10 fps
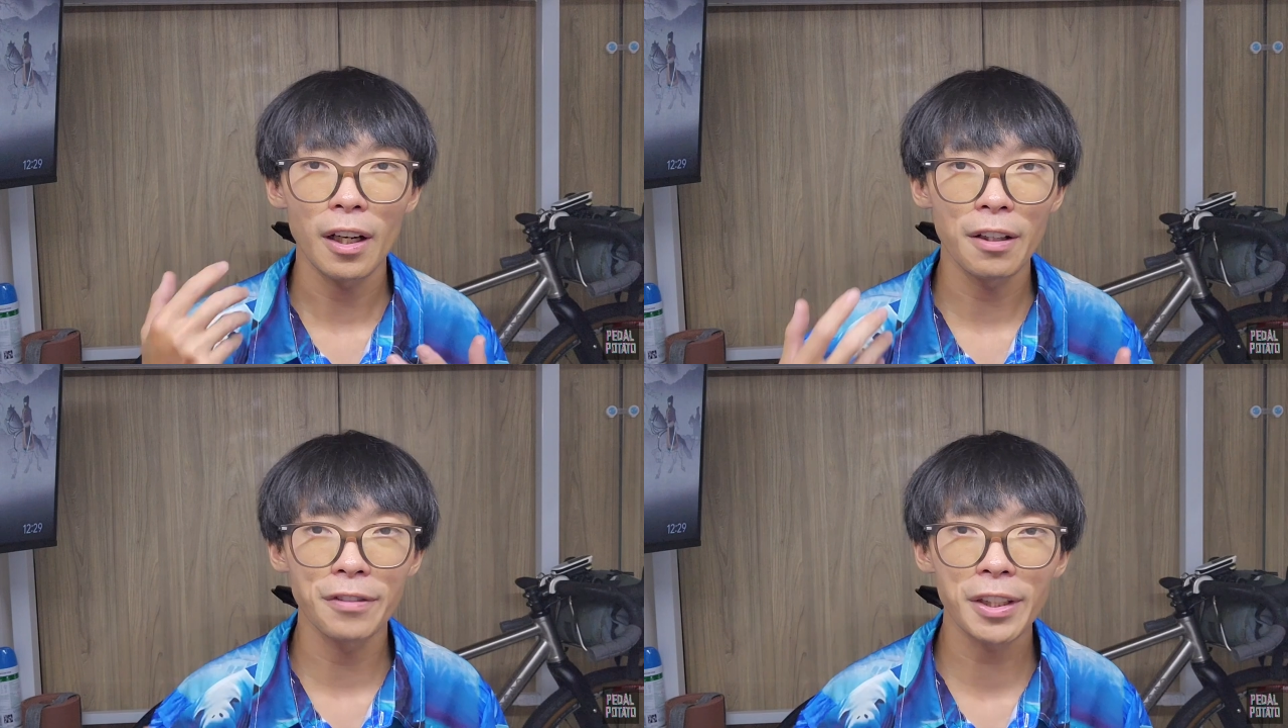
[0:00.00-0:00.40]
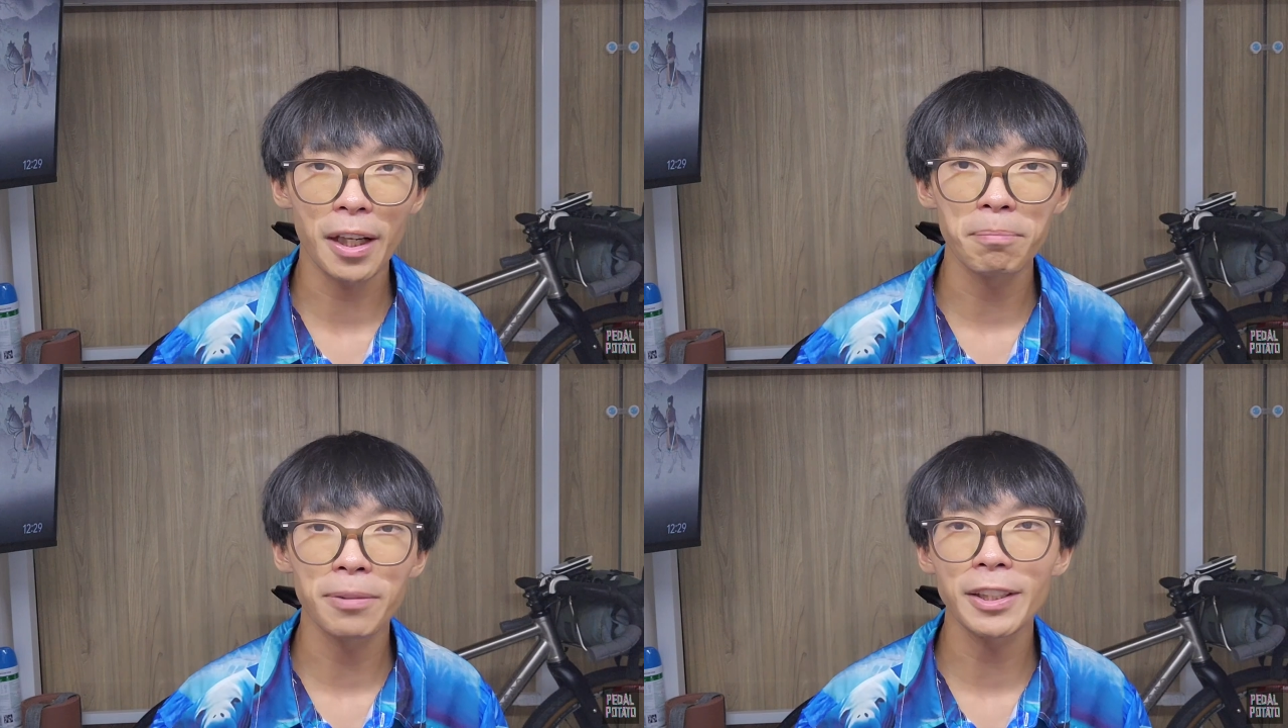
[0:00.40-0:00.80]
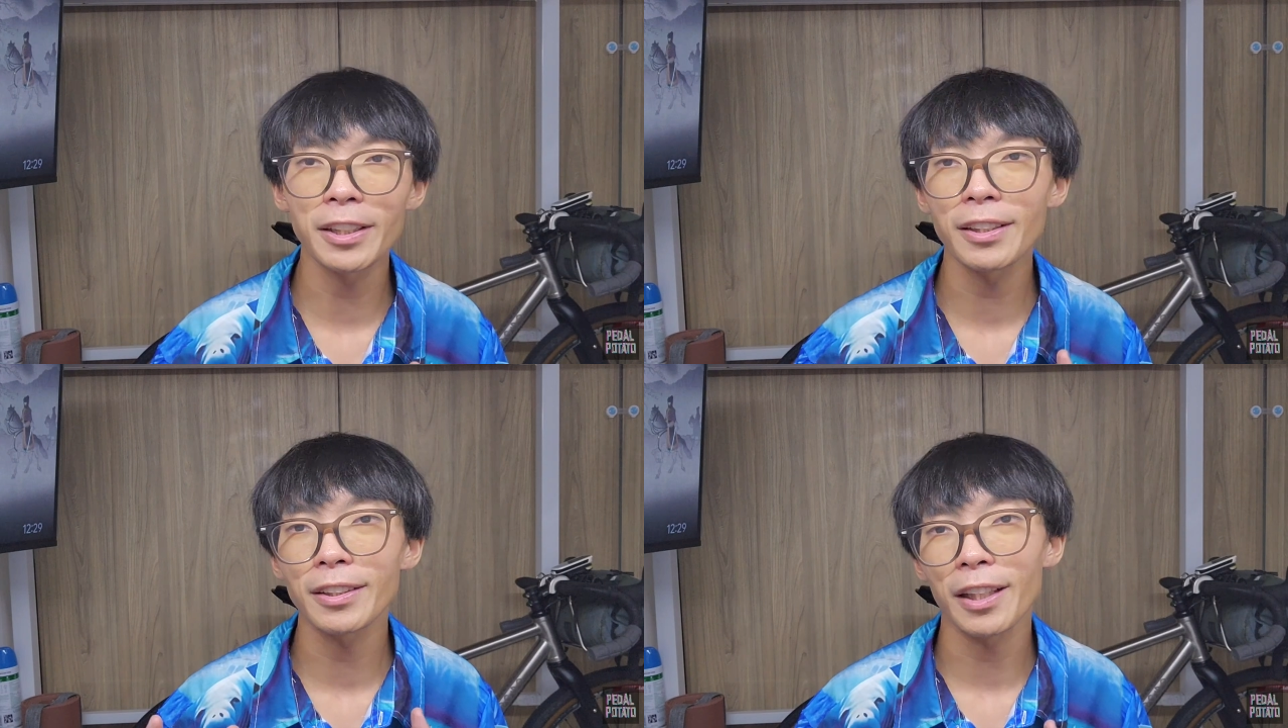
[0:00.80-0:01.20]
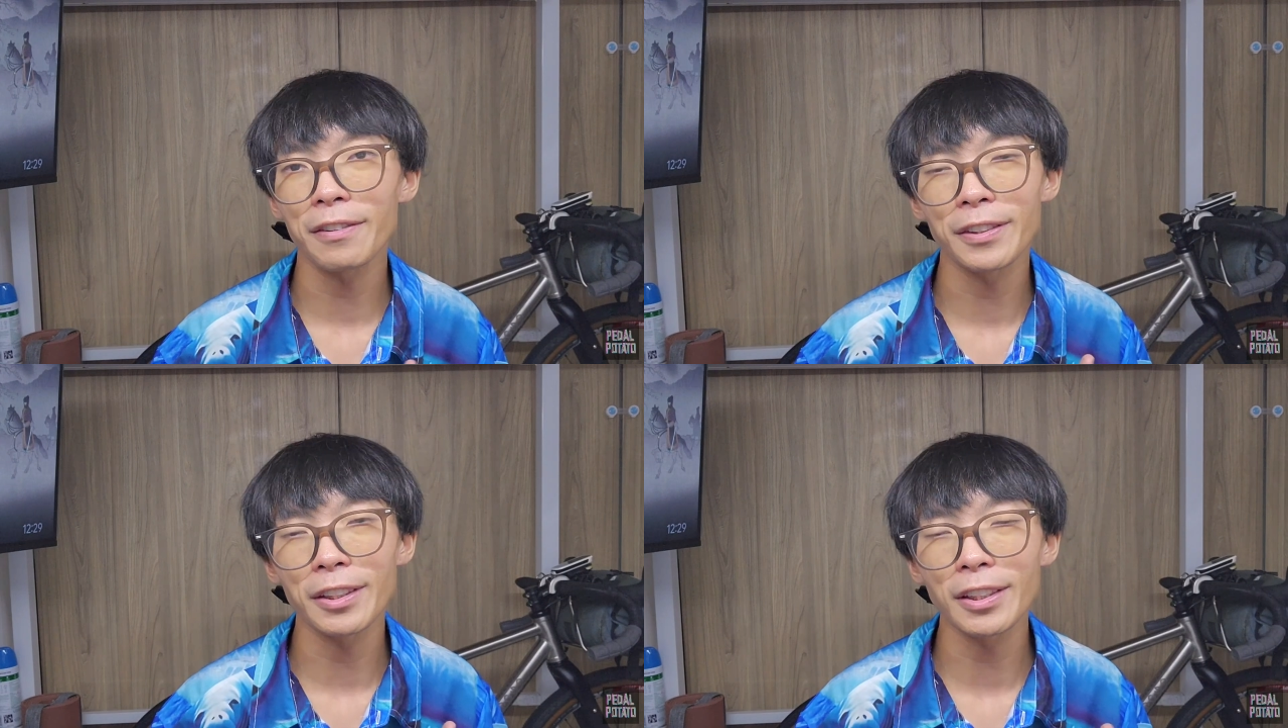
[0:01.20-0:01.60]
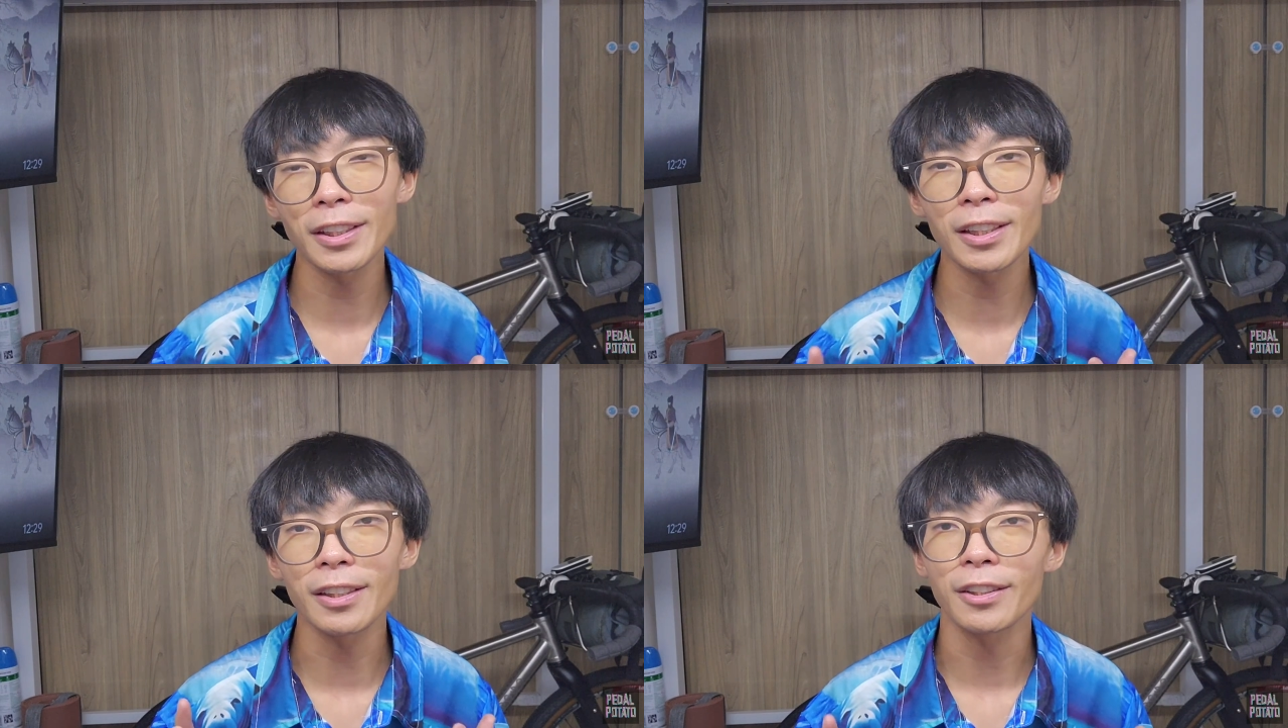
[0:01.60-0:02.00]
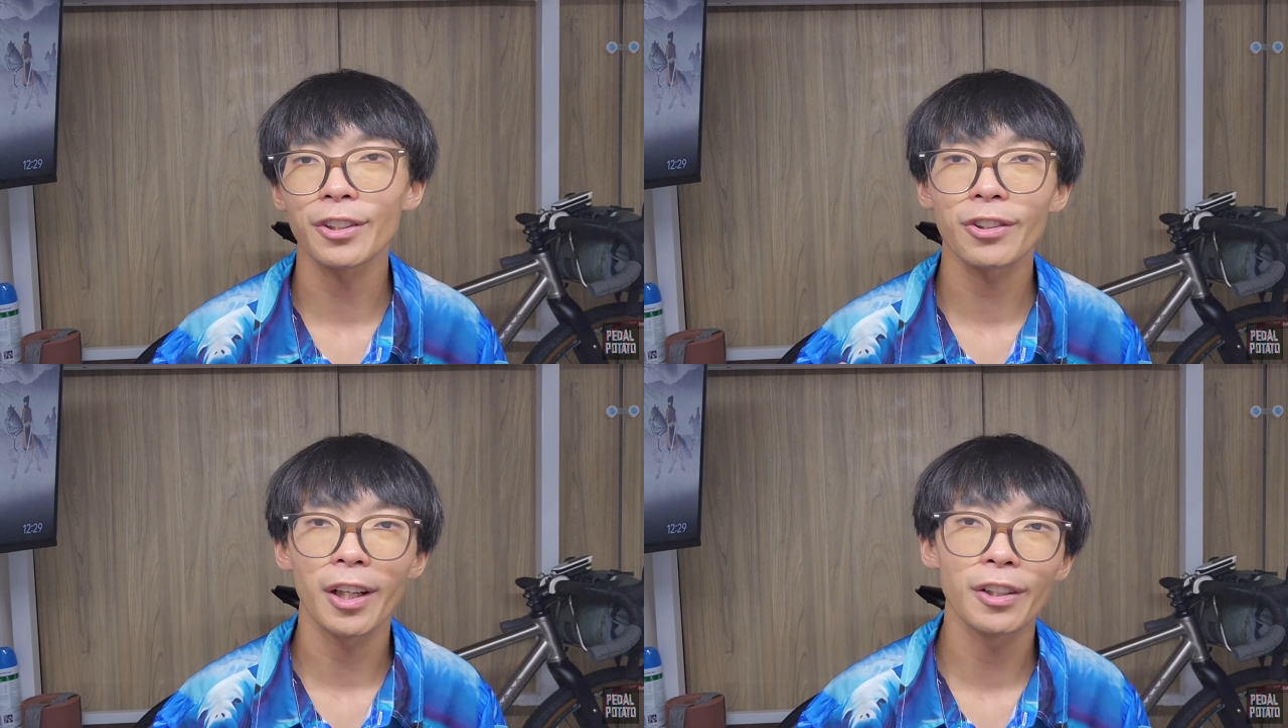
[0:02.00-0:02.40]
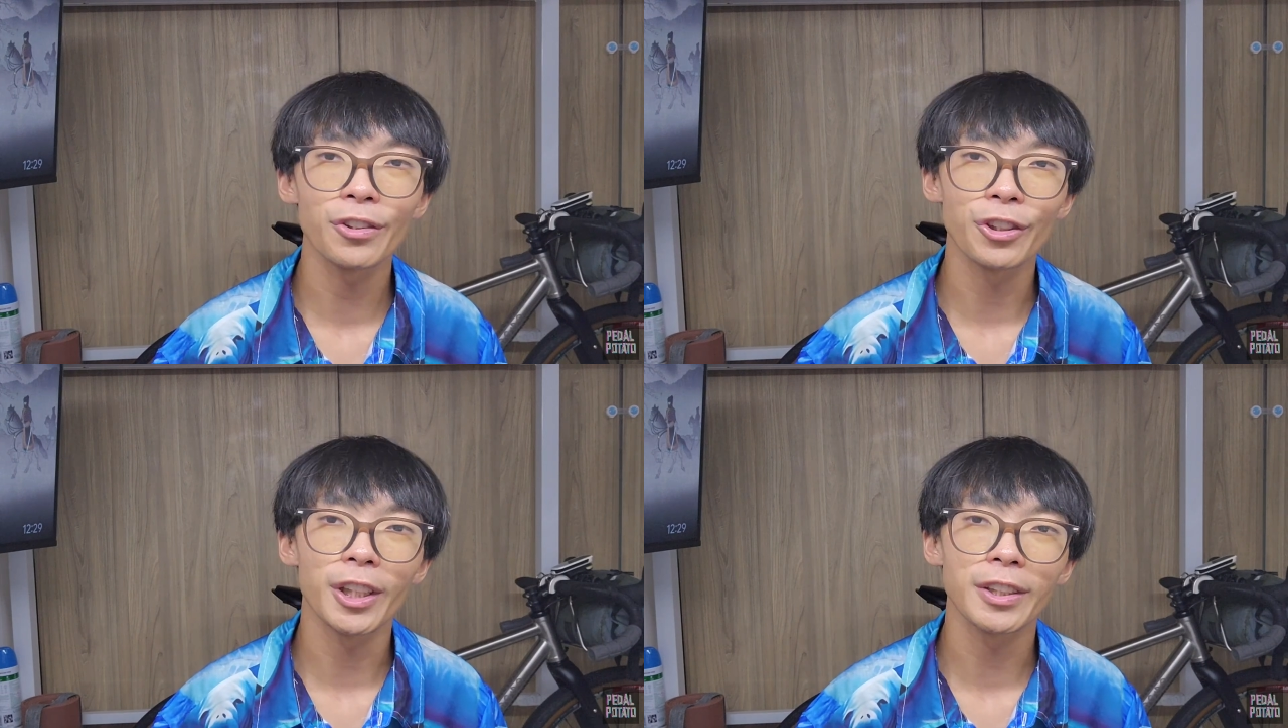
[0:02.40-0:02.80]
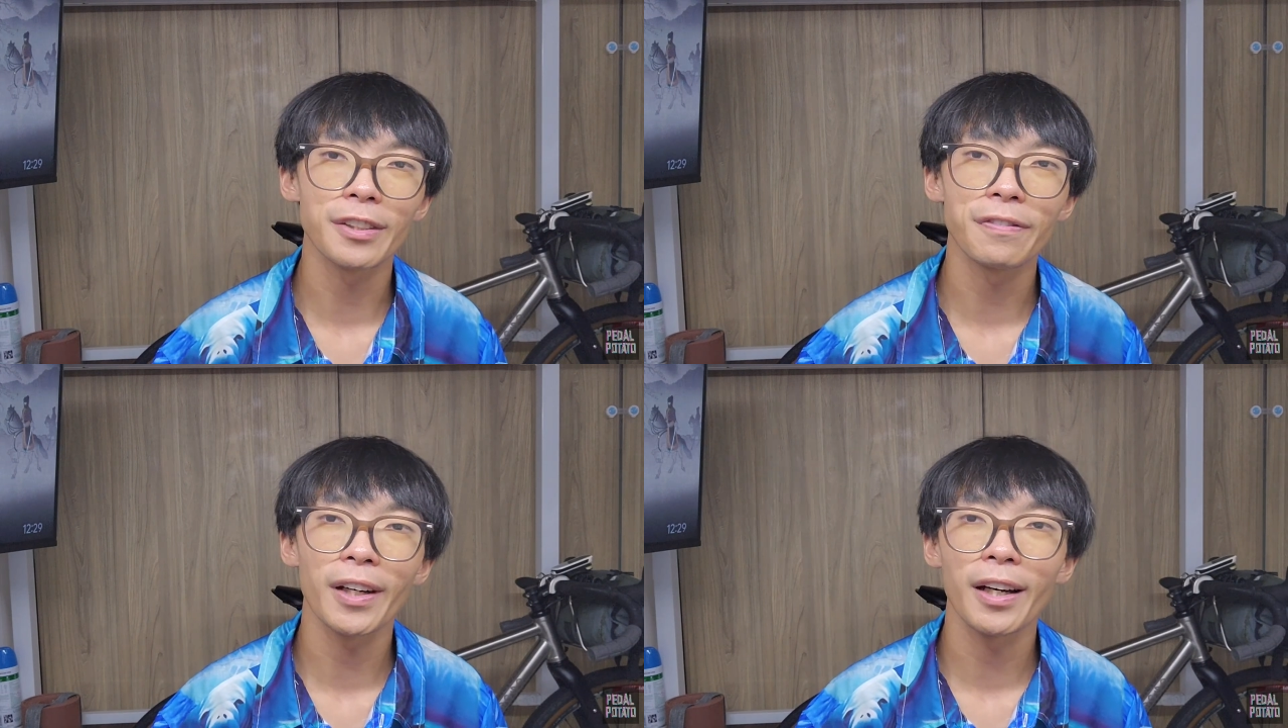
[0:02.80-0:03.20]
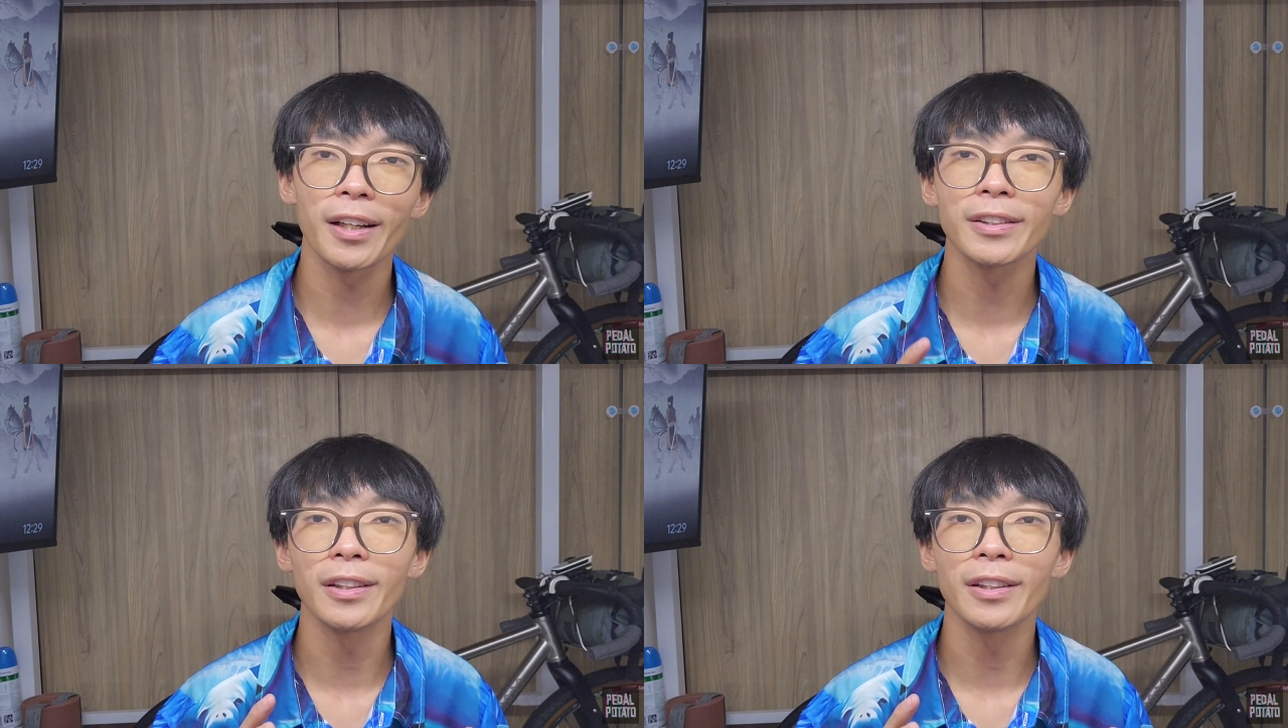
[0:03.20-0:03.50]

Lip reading: Every company definitely is trying to justify